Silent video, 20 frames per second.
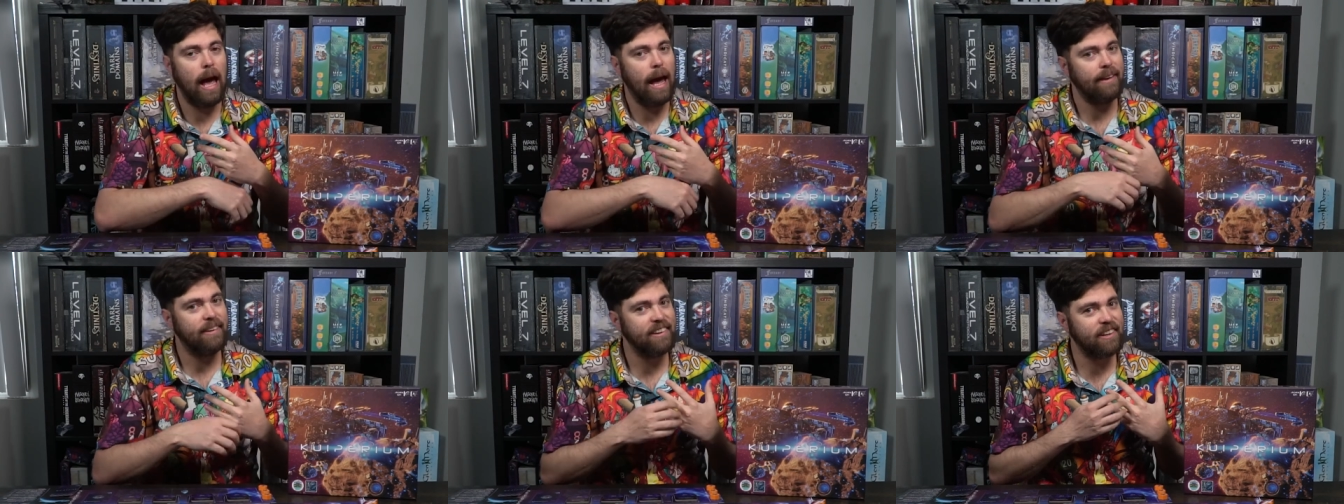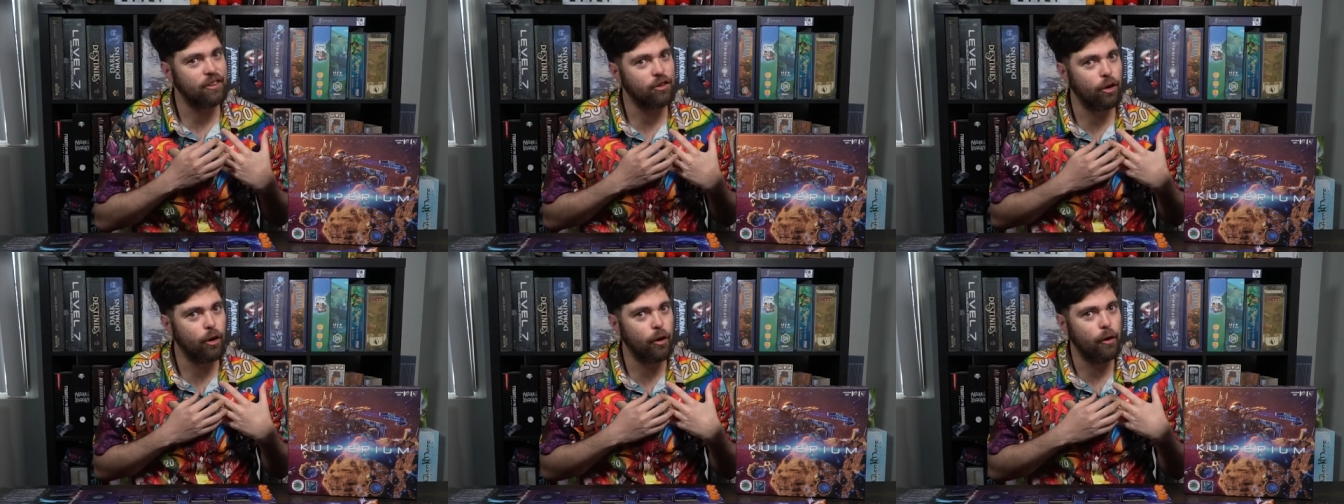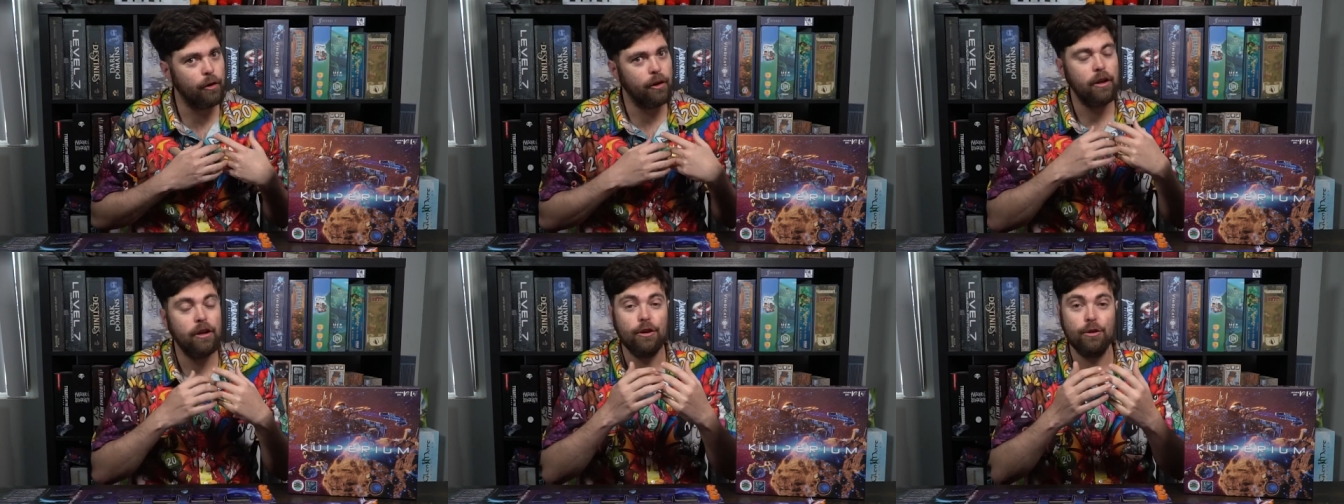I take a
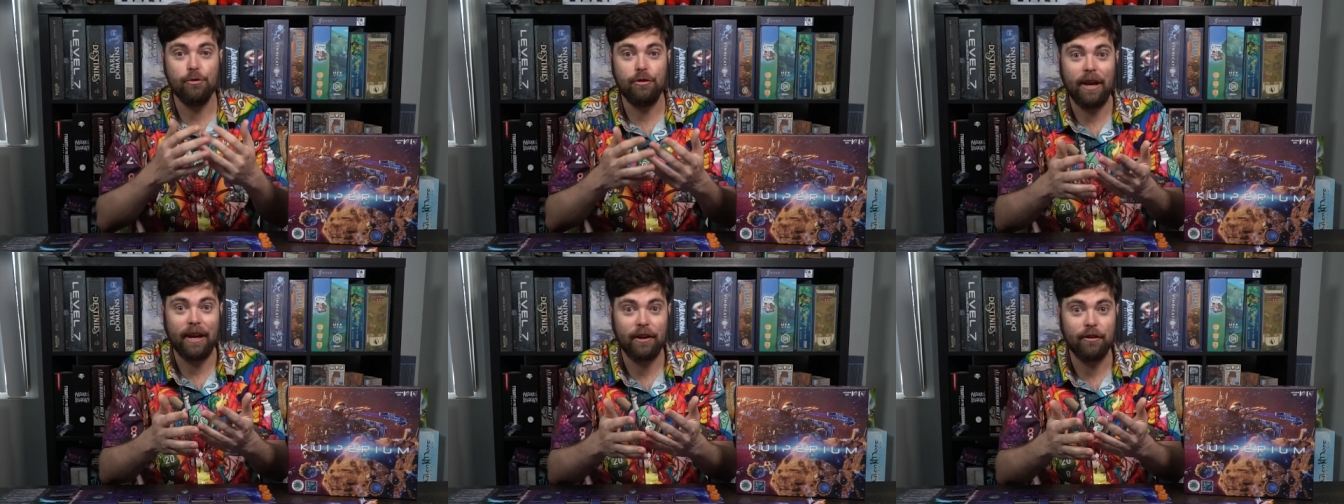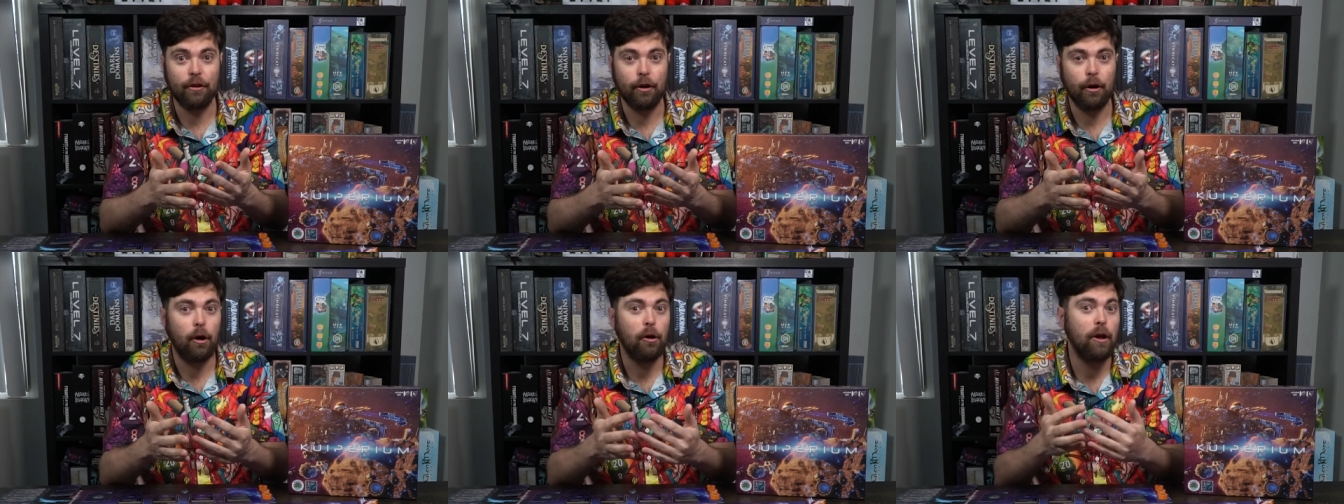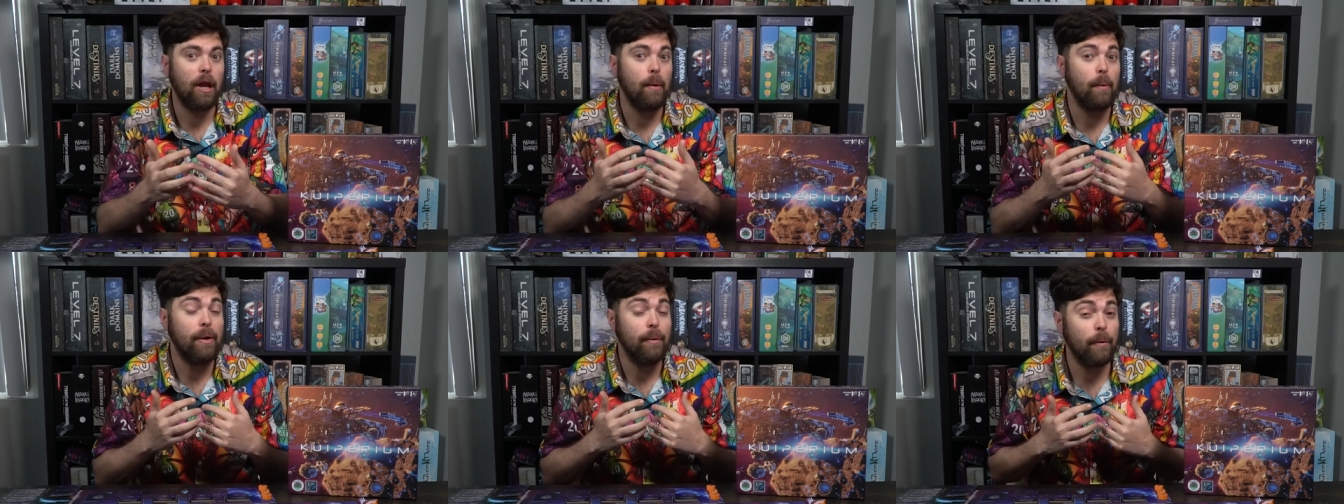turn, you take a
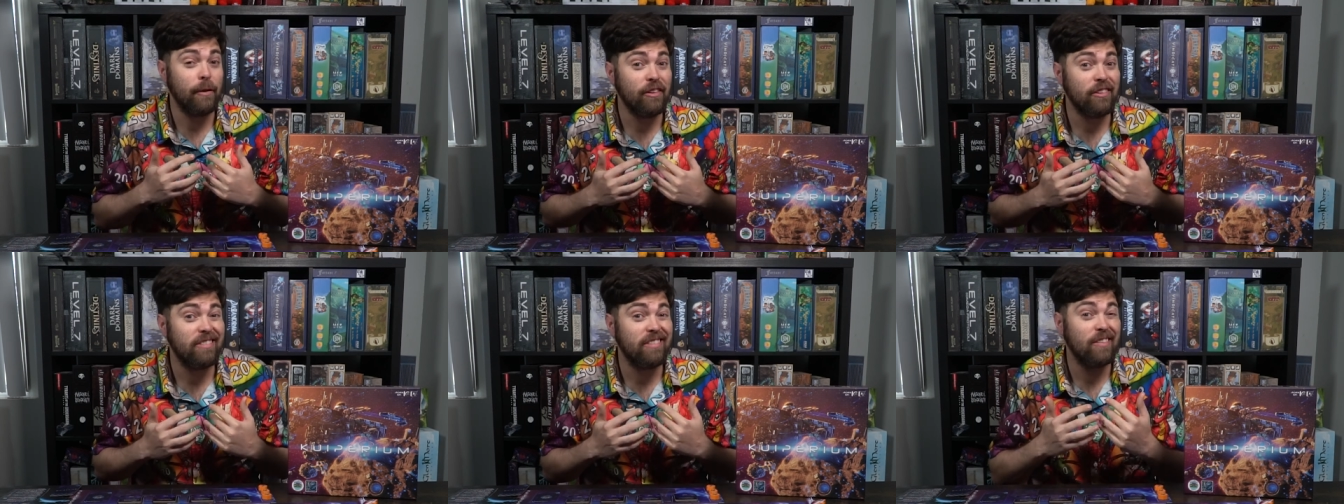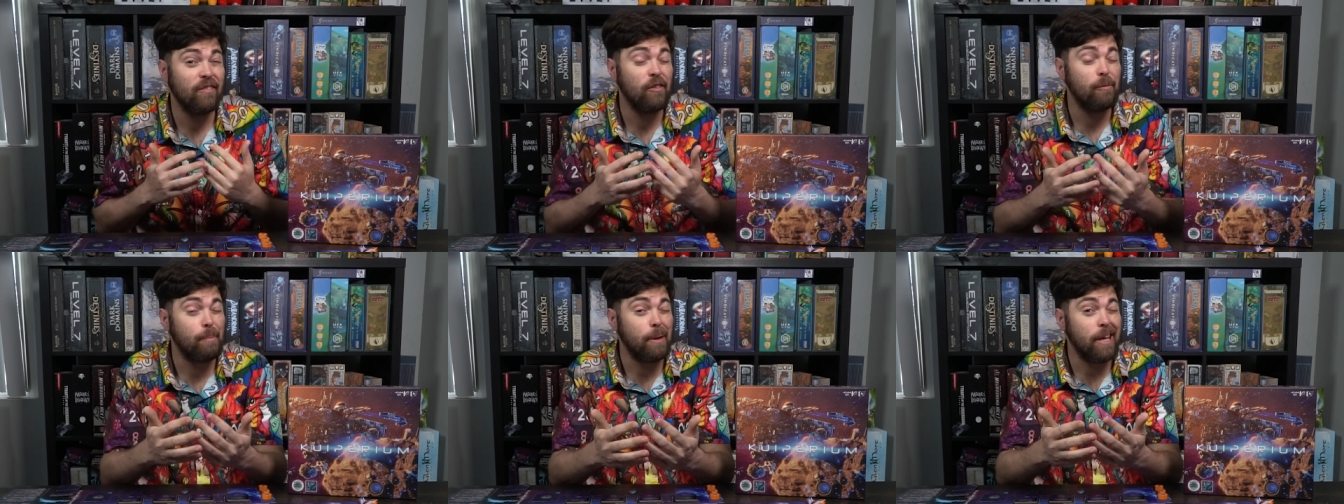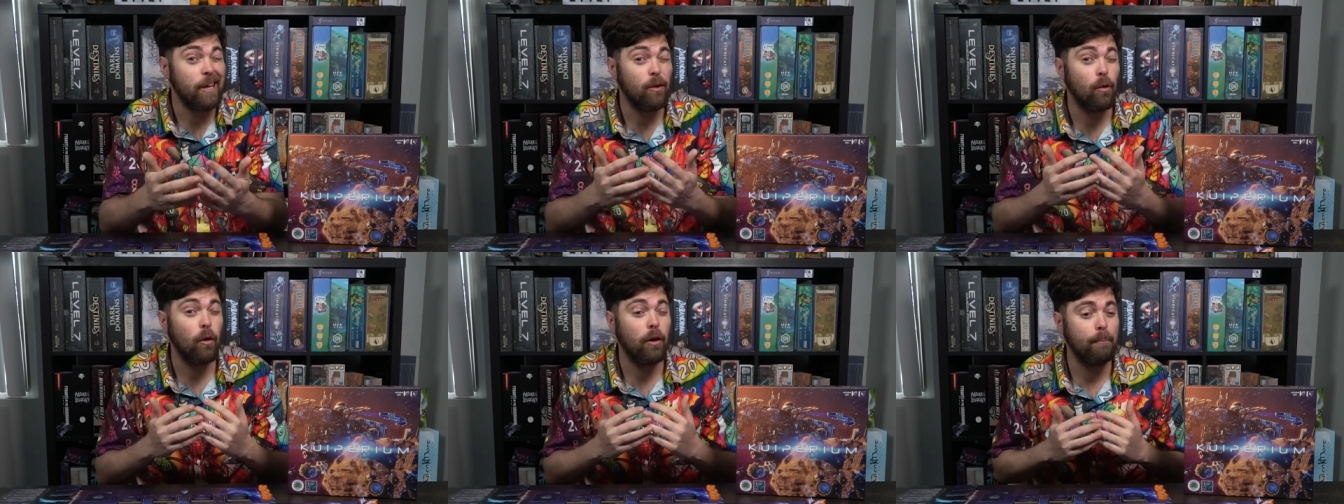turn, and we rinse and
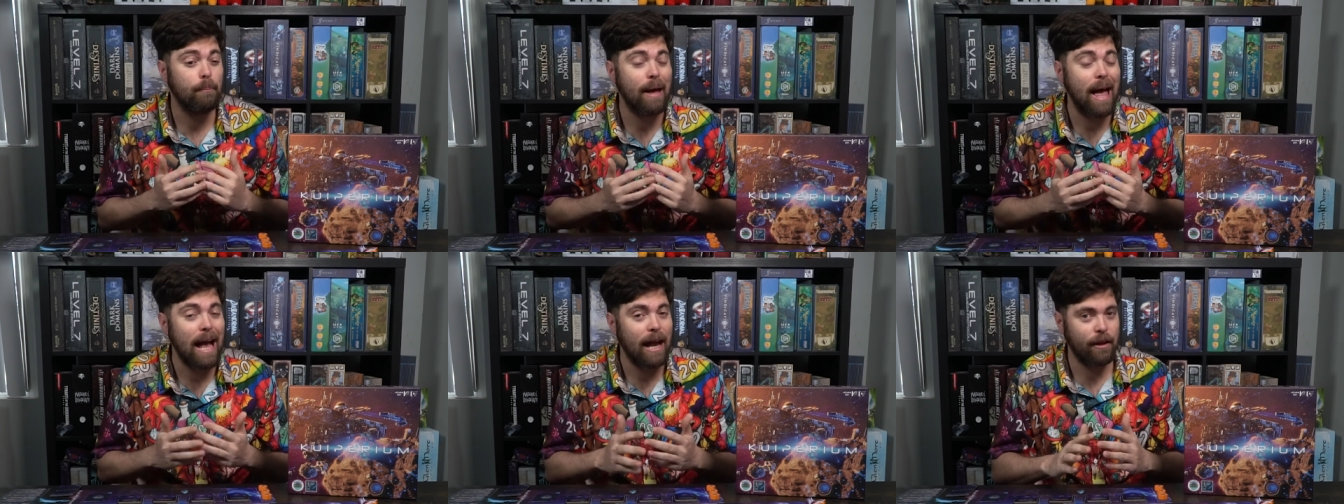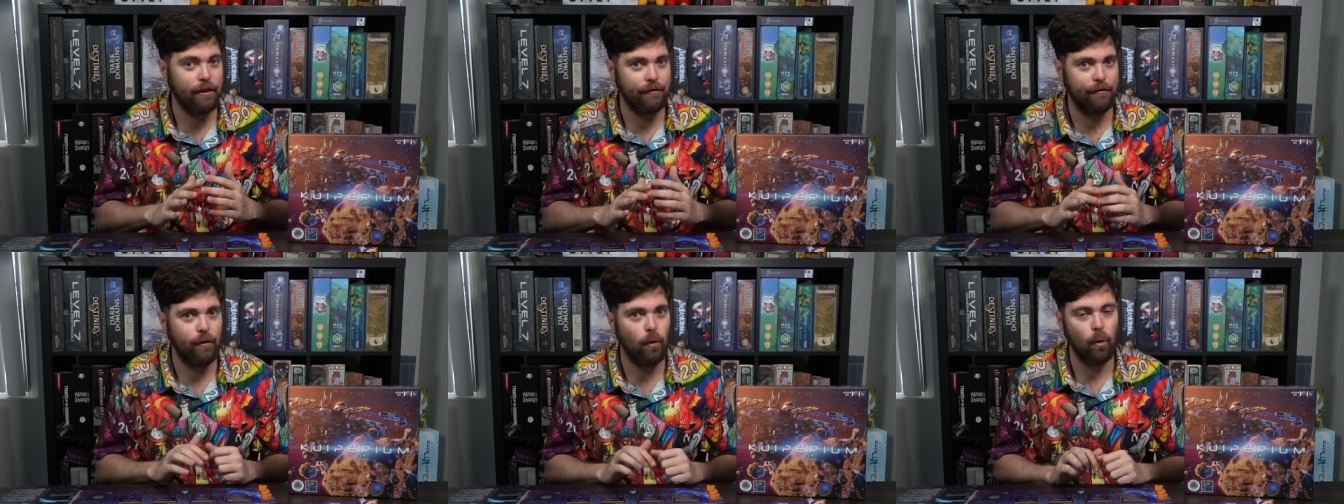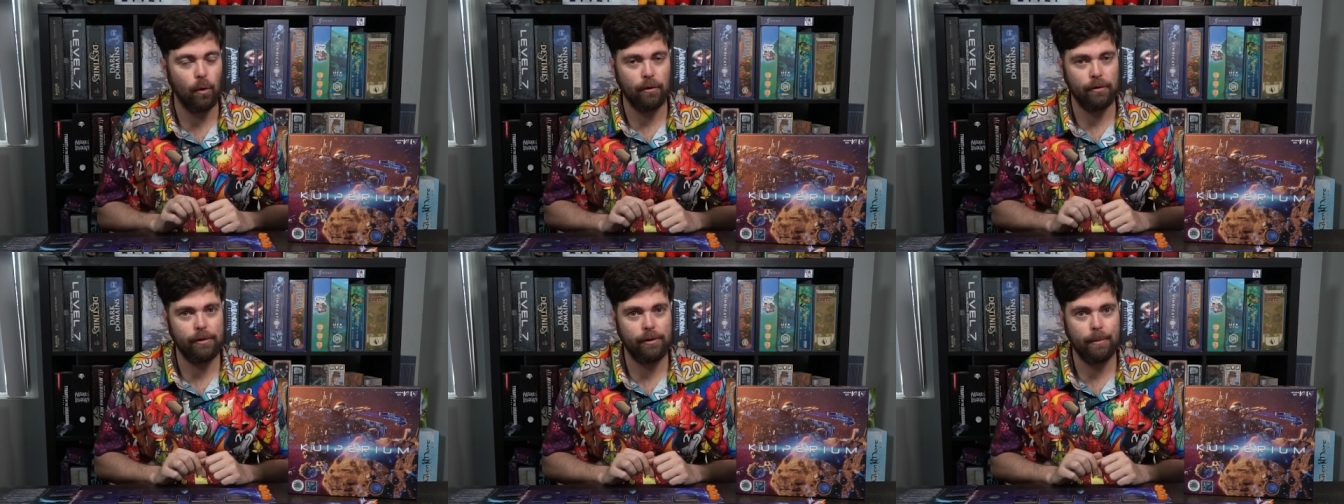repeat going back and
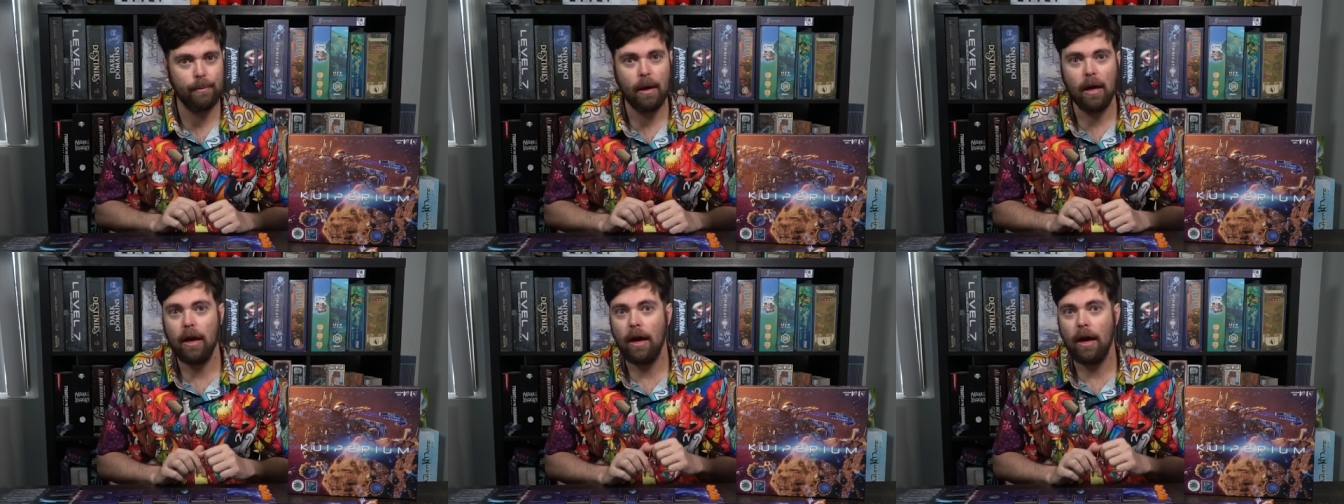forth.